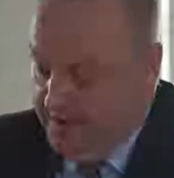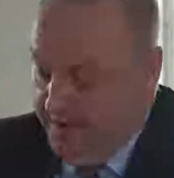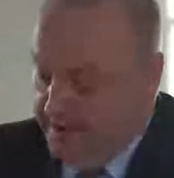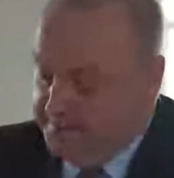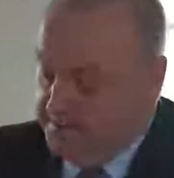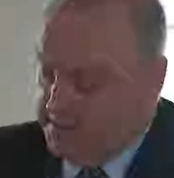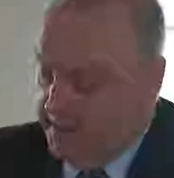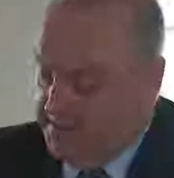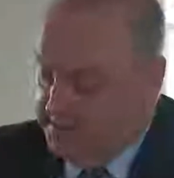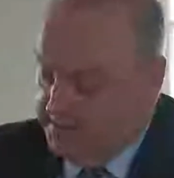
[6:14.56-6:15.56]
After the
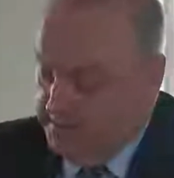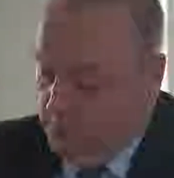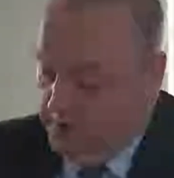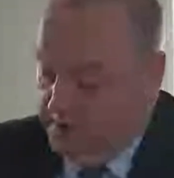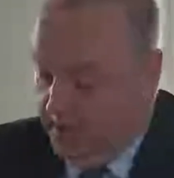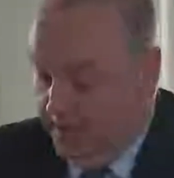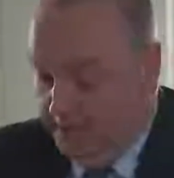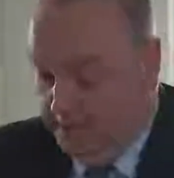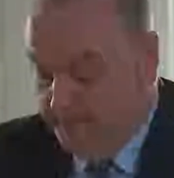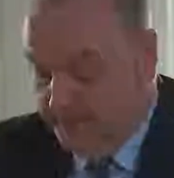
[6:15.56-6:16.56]

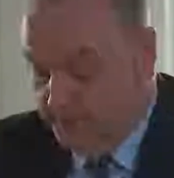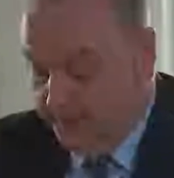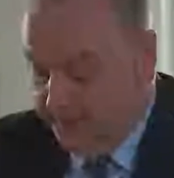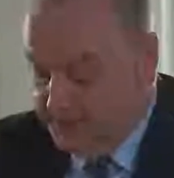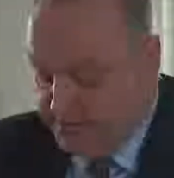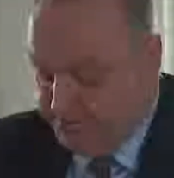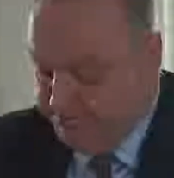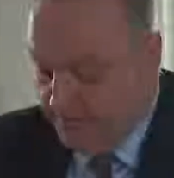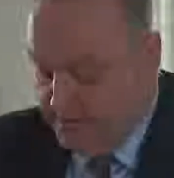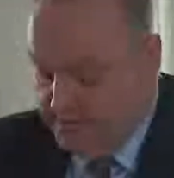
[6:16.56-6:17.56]
1949 federal
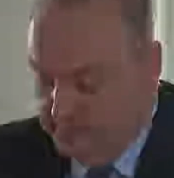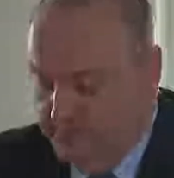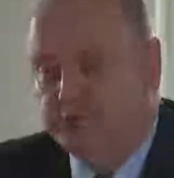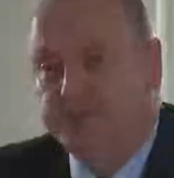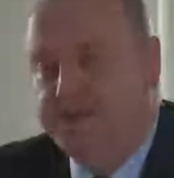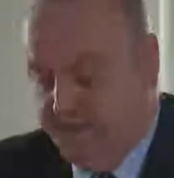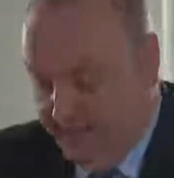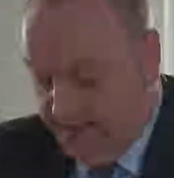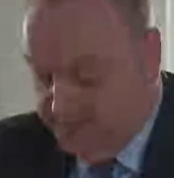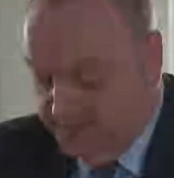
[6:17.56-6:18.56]
election, liberal
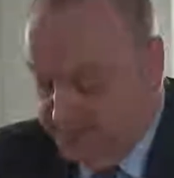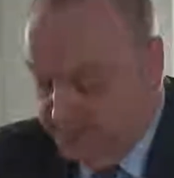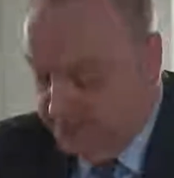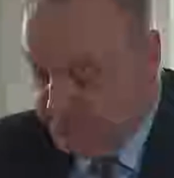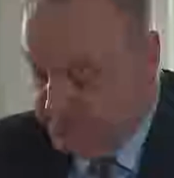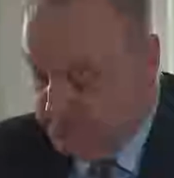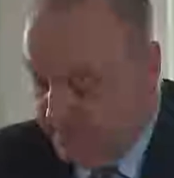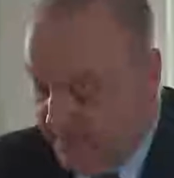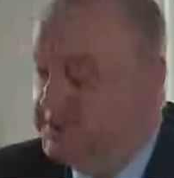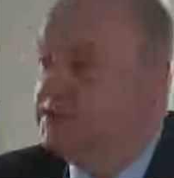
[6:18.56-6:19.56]
internationalism was soon
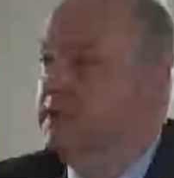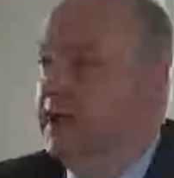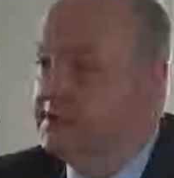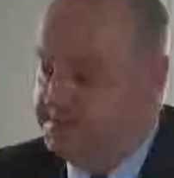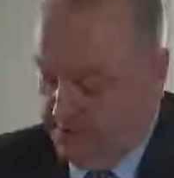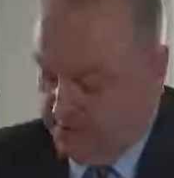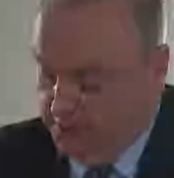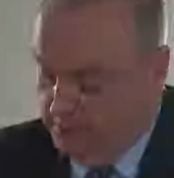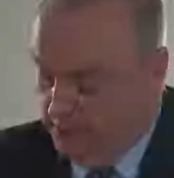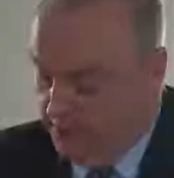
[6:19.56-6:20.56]
marginalised by the
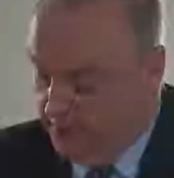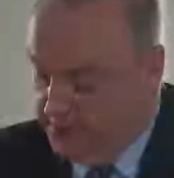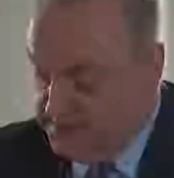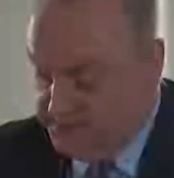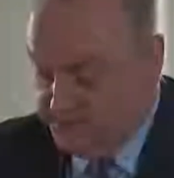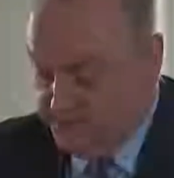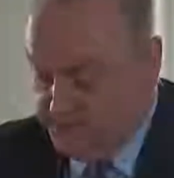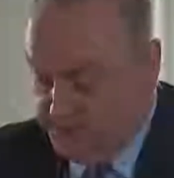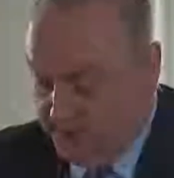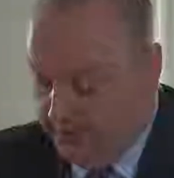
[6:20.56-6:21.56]
new priorities of the
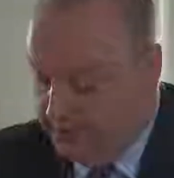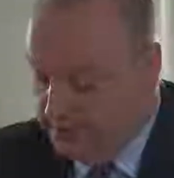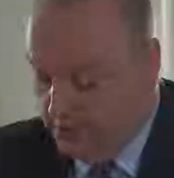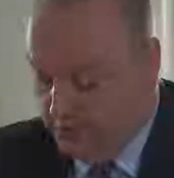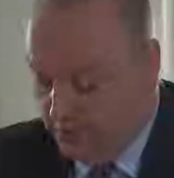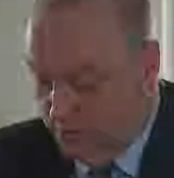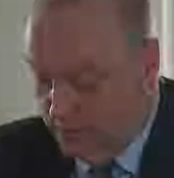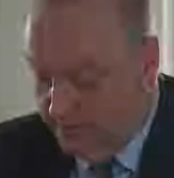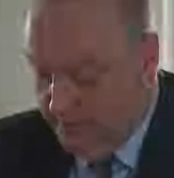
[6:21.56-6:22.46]
Australian Cold War.